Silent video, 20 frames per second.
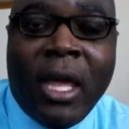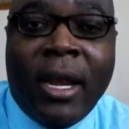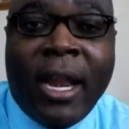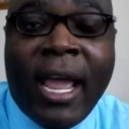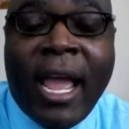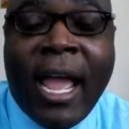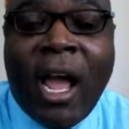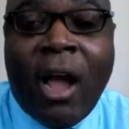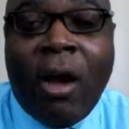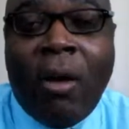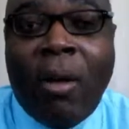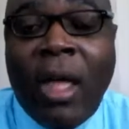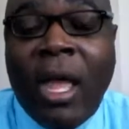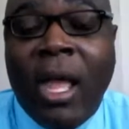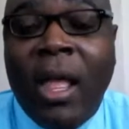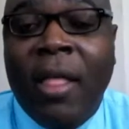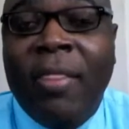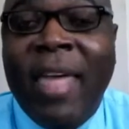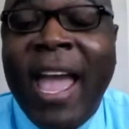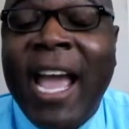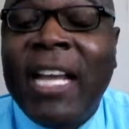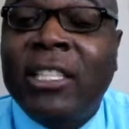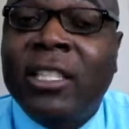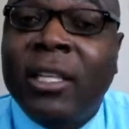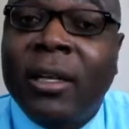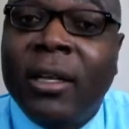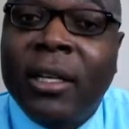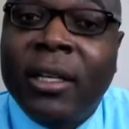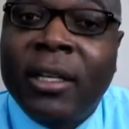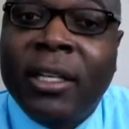Now,
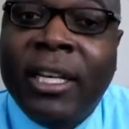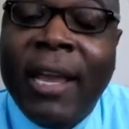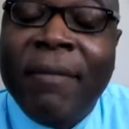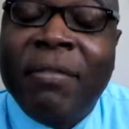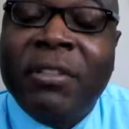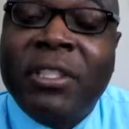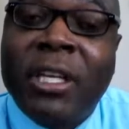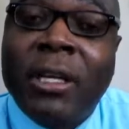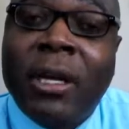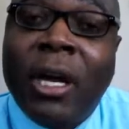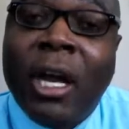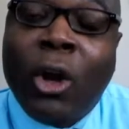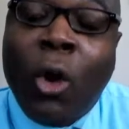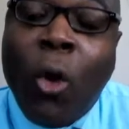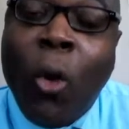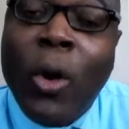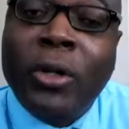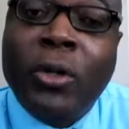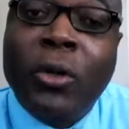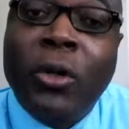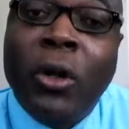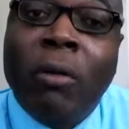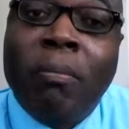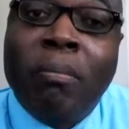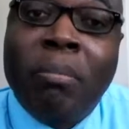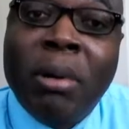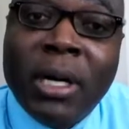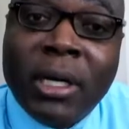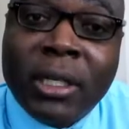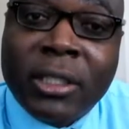that's deficit according to your
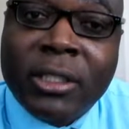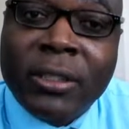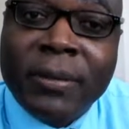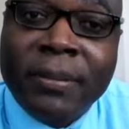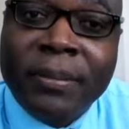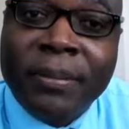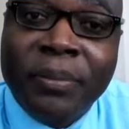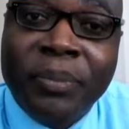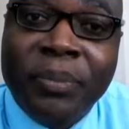books.